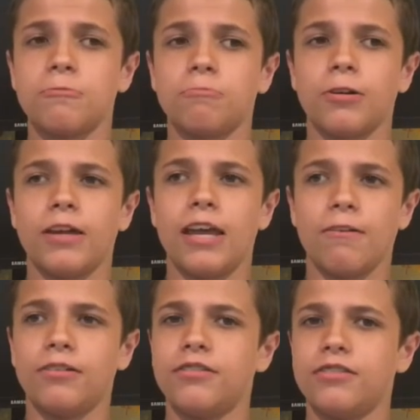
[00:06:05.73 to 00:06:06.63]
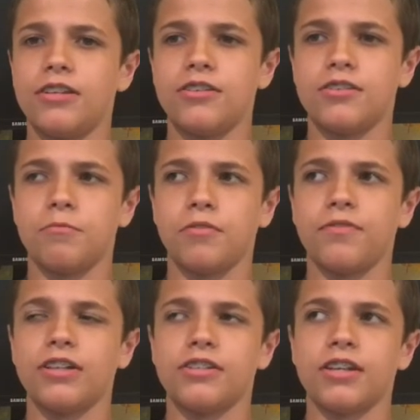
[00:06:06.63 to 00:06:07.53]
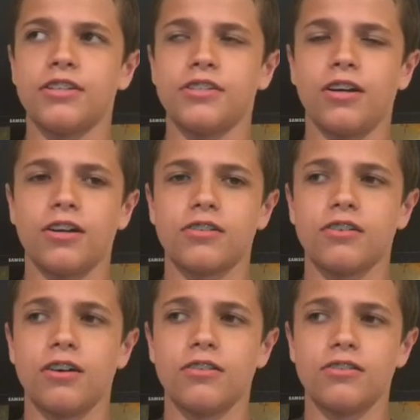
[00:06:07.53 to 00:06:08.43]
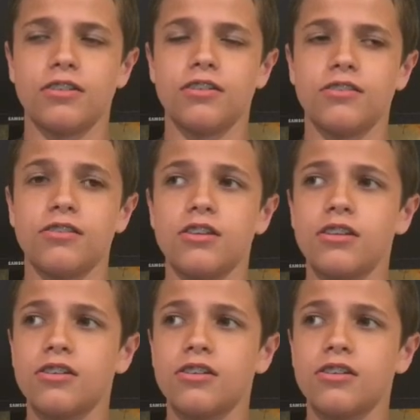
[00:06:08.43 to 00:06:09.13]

where Harry teaches them Defense Against the Arts and is